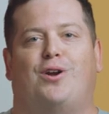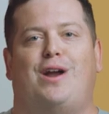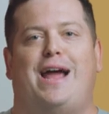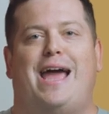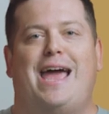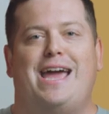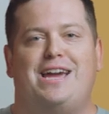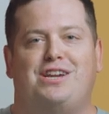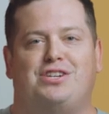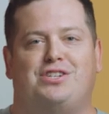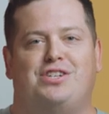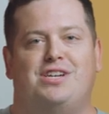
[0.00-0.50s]
or
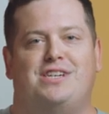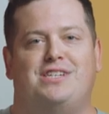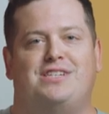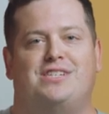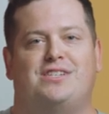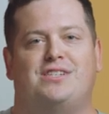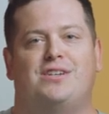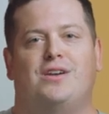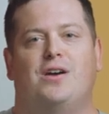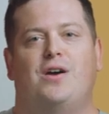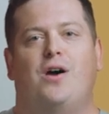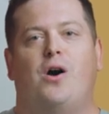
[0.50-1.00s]

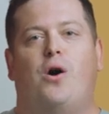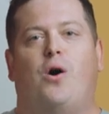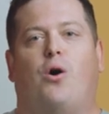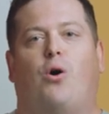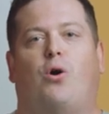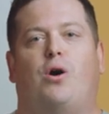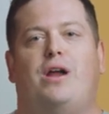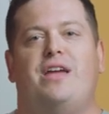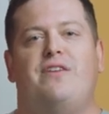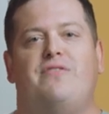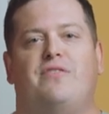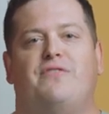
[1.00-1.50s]
anxious,
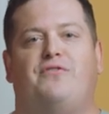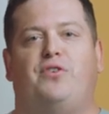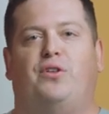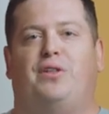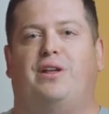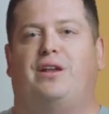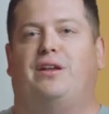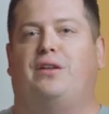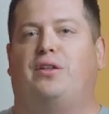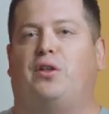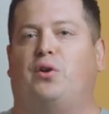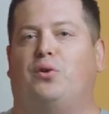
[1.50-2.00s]
or even
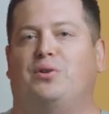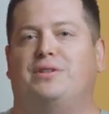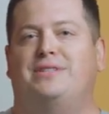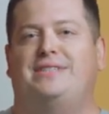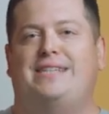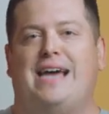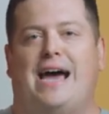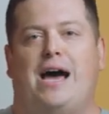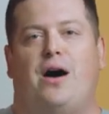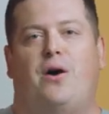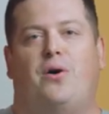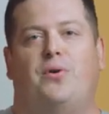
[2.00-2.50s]
feeling a little
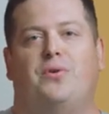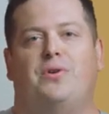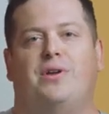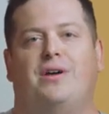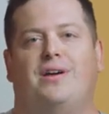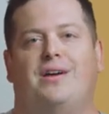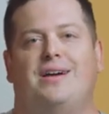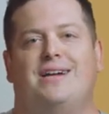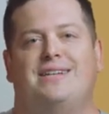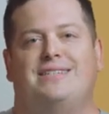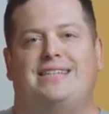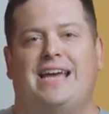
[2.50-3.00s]
down,
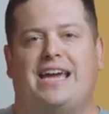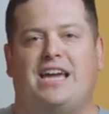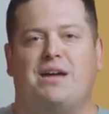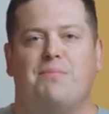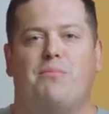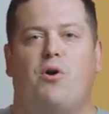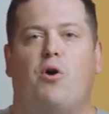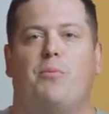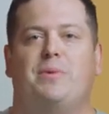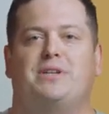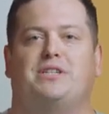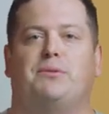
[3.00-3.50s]
take a
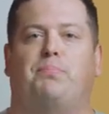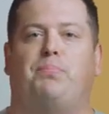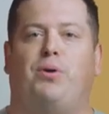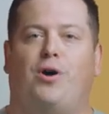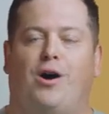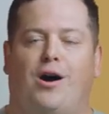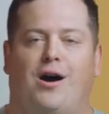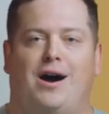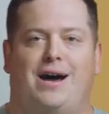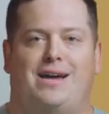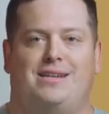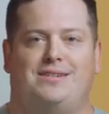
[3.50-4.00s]
moment to
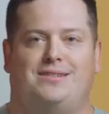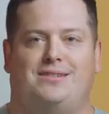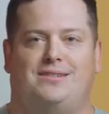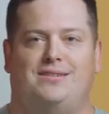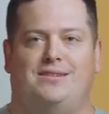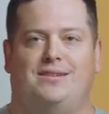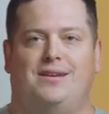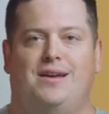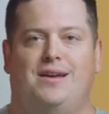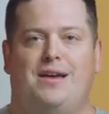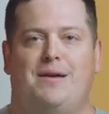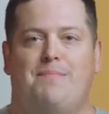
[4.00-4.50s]

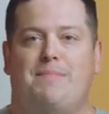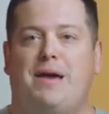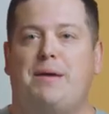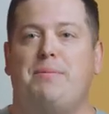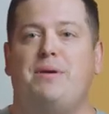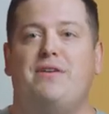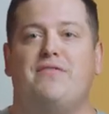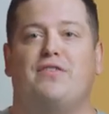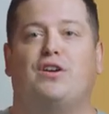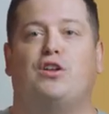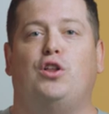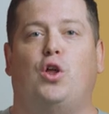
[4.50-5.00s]
pause.
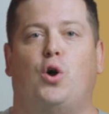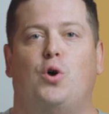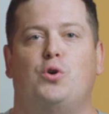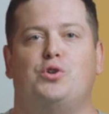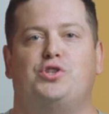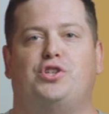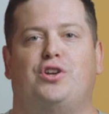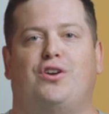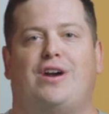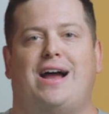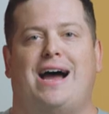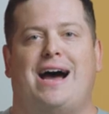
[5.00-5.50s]
Maybe even
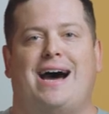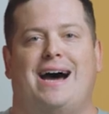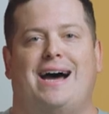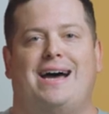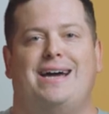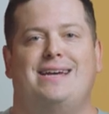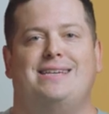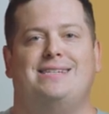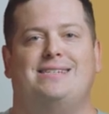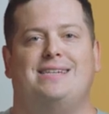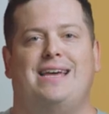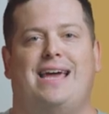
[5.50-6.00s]
close your
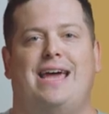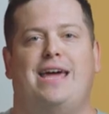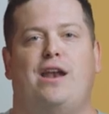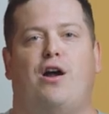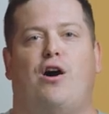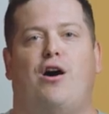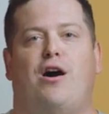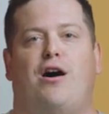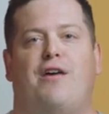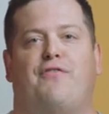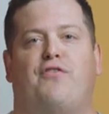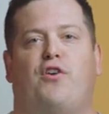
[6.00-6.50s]
eyes
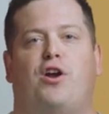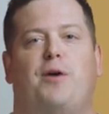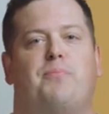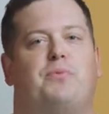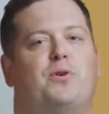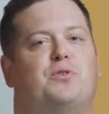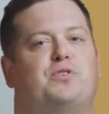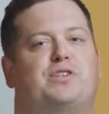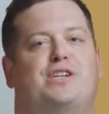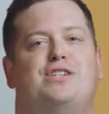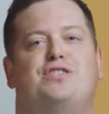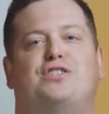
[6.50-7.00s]
and offer up
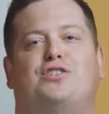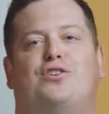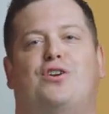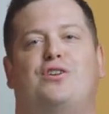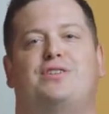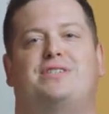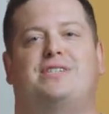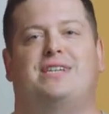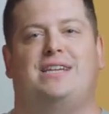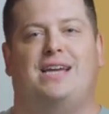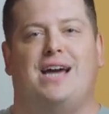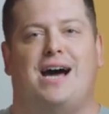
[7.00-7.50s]
those
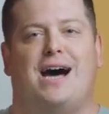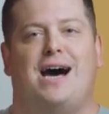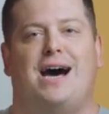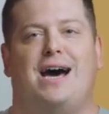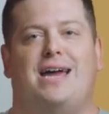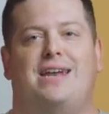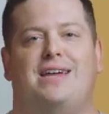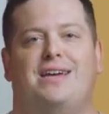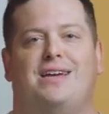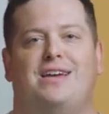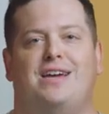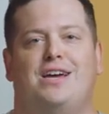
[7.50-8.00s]
concerns to
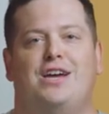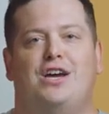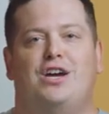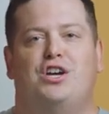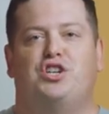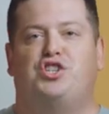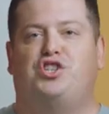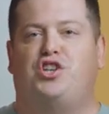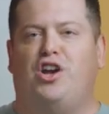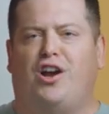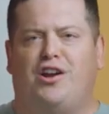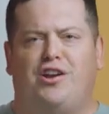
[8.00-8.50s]
God.
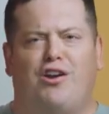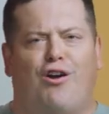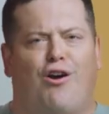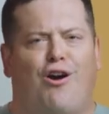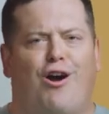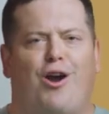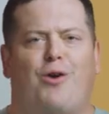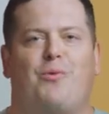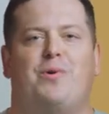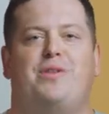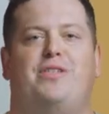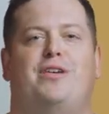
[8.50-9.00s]
Share your
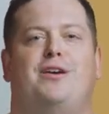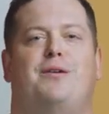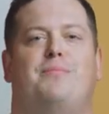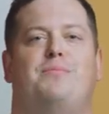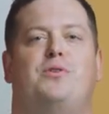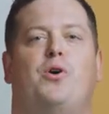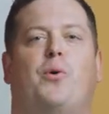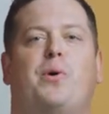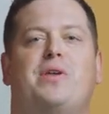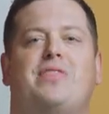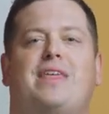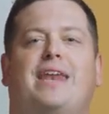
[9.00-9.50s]
heart with Him,
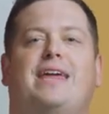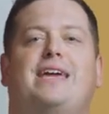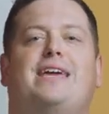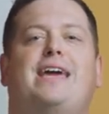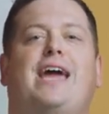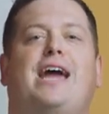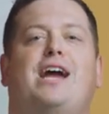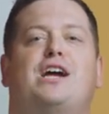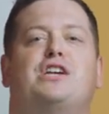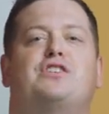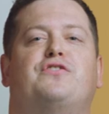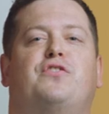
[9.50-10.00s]
knowing that He
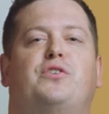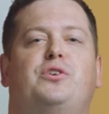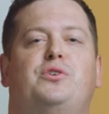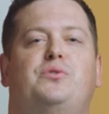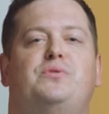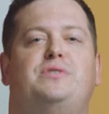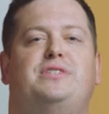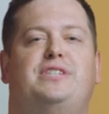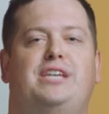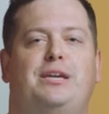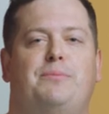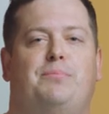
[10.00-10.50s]
cares for you
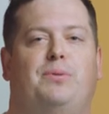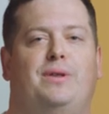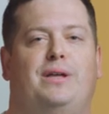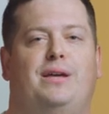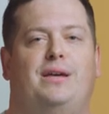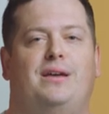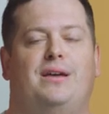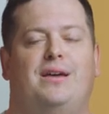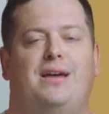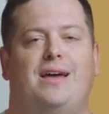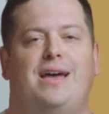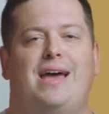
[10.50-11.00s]

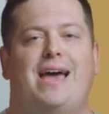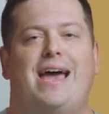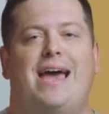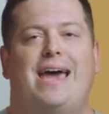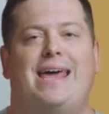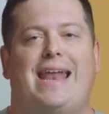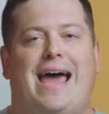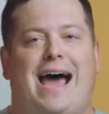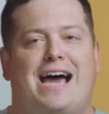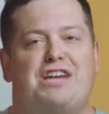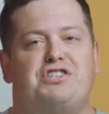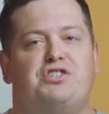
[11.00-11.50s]
deeply.
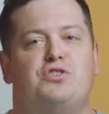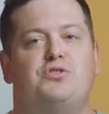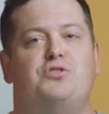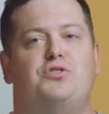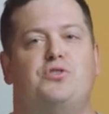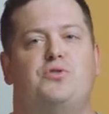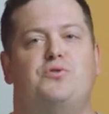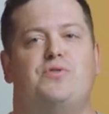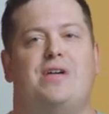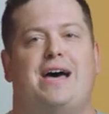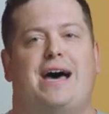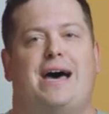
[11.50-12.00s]
And as you
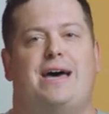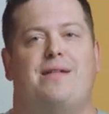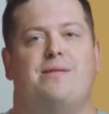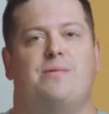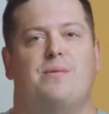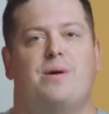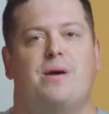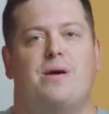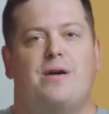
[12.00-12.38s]
do that,